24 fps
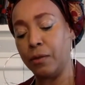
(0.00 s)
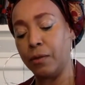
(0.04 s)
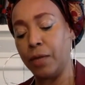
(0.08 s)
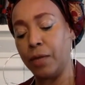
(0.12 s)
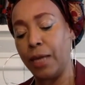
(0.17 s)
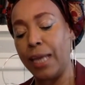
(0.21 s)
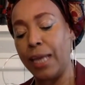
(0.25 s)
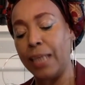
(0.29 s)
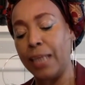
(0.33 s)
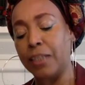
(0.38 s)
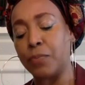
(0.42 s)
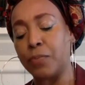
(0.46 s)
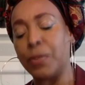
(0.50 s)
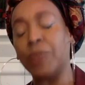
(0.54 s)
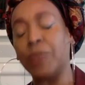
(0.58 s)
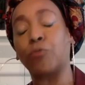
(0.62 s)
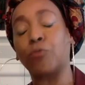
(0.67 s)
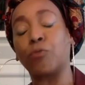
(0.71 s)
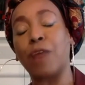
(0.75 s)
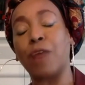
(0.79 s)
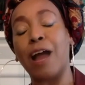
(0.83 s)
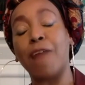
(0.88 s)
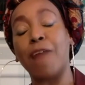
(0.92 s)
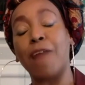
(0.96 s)
it's been
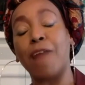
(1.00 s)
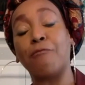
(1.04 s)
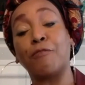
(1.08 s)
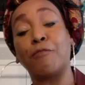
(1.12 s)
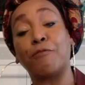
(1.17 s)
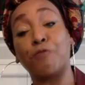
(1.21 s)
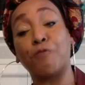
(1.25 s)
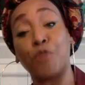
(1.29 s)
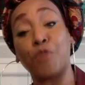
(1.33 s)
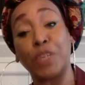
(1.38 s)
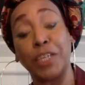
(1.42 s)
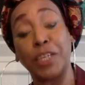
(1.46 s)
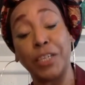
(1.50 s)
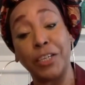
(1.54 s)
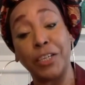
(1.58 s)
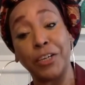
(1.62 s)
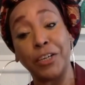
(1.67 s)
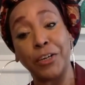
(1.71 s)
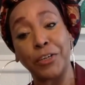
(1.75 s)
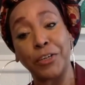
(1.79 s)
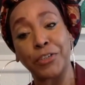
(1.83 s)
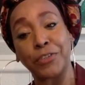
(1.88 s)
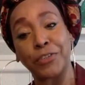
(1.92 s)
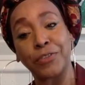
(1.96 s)
around for 40
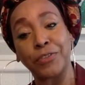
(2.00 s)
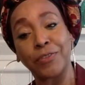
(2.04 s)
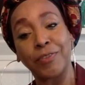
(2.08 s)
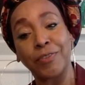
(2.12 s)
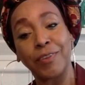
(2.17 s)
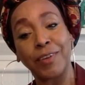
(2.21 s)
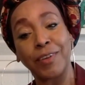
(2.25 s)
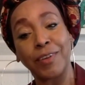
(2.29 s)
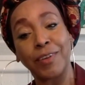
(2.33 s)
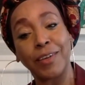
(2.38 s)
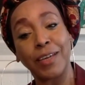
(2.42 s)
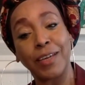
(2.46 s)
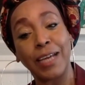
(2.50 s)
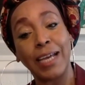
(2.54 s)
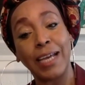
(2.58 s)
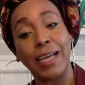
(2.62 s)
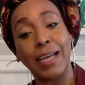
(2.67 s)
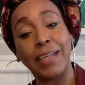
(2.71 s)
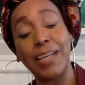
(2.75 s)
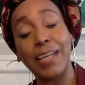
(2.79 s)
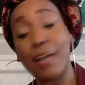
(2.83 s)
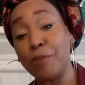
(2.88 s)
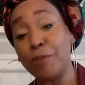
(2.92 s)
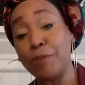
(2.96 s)
years.
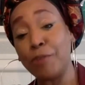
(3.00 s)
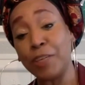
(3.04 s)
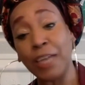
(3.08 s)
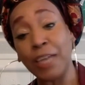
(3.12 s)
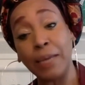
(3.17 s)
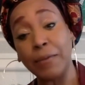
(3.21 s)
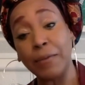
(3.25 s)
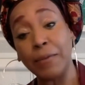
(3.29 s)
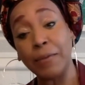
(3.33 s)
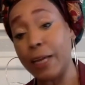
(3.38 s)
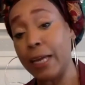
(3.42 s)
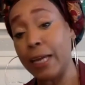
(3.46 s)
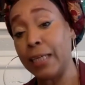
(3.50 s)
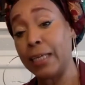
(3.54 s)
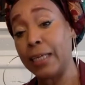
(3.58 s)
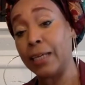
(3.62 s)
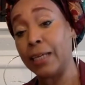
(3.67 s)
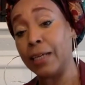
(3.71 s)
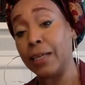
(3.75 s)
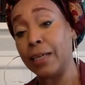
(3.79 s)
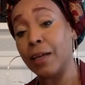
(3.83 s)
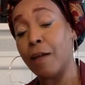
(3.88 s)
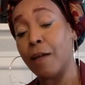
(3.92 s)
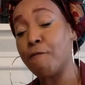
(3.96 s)
Never came to Haiti
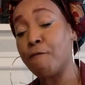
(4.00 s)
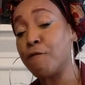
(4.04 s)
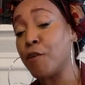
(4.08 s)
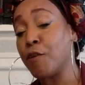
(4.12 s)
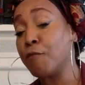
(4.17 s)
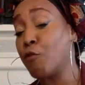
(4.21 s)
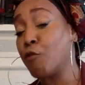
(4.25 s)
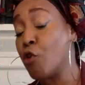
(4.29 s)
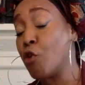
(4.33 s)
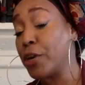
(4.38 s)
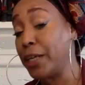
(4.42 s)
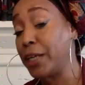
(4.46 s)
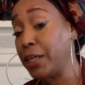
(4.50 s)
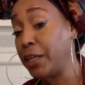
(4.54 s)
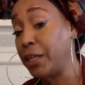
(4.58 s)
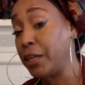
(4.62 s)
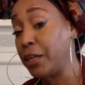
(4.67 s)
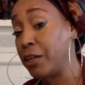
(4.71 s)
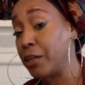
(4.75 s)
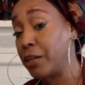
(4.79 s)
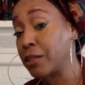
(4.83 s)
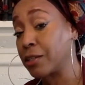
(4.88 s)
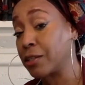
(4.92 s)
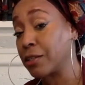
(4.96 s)
for 40
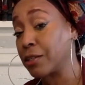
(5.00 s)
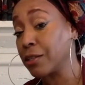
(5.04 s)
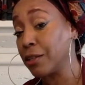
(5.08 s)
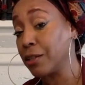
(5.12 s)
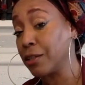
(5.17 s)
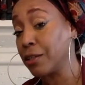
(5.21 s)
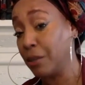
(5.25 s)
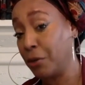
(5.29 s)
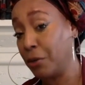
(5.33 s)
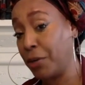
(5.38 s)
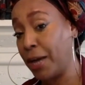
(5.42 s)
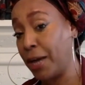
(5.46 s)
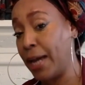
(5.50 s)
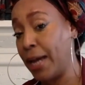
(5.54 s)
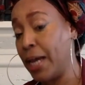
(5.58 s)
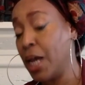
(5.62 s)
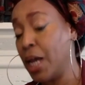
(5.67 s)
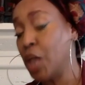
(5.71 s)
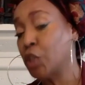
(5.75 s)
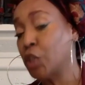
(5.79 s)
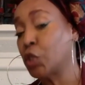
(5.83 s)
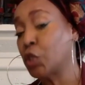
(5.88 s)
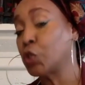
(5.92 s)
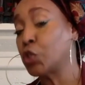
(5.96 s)
years. Okay,
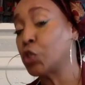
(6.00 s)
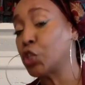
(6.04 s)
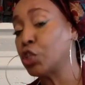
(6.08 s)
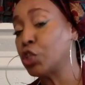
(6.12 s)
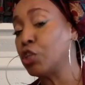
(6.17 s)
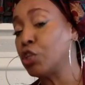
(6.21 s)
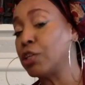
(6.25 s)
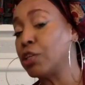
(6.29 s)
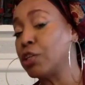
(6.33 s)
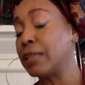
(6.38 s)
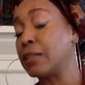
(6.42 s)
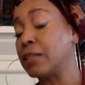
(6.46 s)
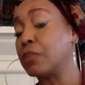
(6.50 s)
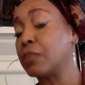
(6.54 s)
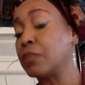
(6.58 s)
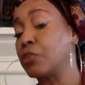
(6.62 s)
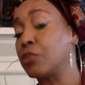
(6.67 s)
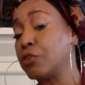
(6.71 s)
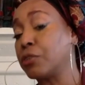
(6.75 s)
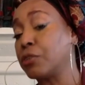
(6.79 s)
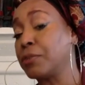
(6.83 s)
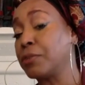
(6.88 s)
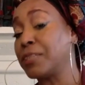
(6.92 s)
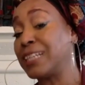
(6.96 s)
so just look at the
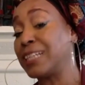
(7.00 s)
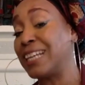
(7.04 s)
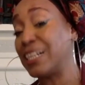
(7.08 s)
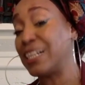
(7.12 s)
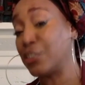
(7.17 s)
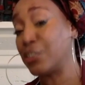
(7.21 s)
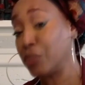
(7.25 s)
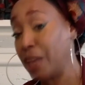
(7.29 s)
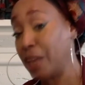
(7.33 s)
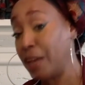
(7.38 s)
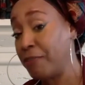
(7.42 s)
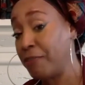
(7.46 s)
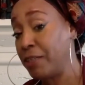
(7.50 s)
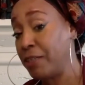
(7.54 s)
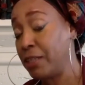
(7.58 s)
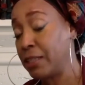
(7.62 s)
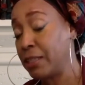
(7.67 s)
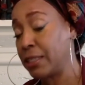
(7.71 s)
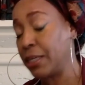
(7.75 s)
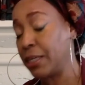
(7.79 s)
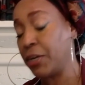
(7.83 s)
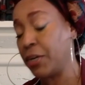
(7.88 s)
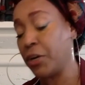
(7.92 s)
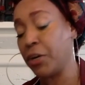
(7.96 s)
circumstantial
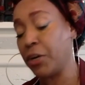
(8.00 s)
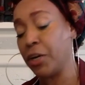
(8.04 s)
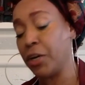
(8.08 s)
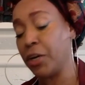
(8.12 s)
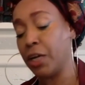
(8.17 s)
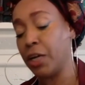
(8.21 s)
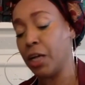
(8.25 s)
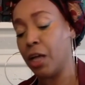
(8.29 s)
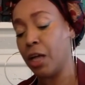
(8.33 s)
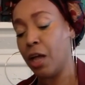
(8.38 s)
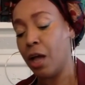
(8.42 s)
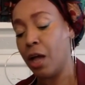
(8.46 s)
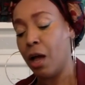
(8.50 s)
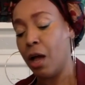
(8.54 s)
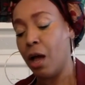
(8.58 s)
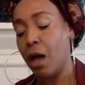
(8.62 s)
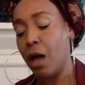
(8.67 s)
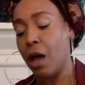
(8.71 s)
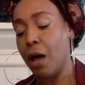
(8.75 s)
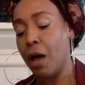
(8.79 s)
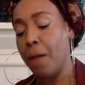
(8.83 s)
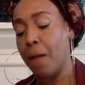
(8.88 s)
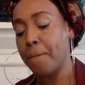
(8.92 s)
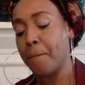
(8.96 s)
evidence here.
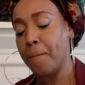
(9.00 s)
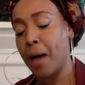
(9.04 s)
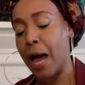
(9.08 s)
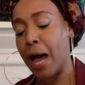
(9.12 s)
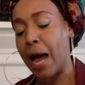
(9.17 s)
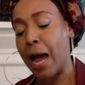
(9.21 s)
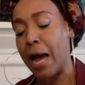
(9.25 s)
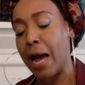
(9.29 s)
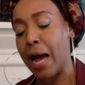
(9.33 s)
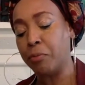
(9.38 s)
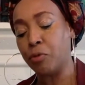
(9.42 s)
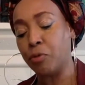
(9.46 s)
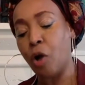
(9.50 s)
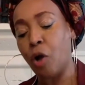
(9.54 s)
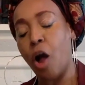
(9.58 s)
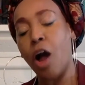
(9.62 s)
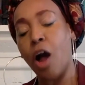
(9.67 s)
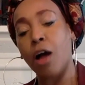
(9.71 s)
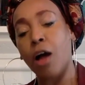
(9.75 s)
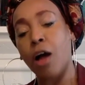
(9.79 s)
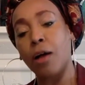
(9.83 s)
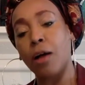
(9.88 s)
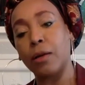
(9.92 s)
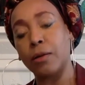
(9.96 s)
I
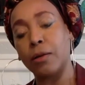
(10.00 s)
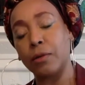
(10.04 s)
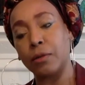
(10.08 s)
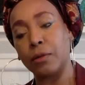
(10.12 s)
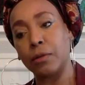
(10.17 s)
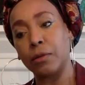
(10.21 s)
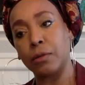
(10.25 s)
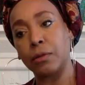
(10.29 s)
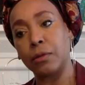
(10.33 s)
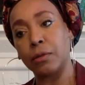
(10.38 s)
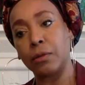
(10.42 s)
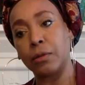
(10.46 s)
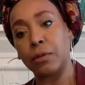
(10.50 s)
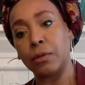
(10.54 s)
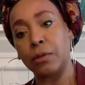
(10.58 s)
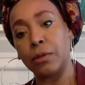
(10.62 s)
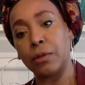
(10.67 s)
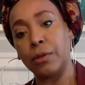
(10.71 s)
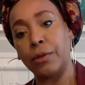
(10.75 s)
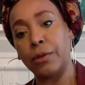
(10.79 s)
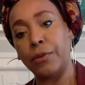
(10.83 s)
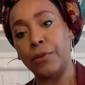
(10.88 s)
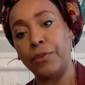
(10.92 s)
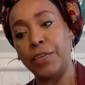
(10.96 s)
brought
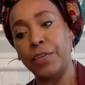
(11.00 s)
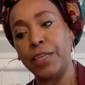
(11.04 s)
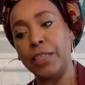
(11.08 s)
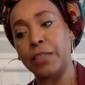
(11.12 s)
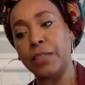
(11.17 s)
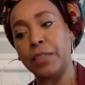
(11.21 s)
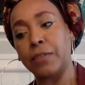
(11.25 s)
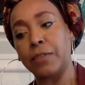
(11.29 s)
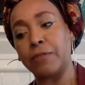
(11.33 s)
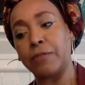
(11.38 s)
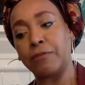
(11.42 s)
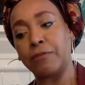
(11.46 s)
this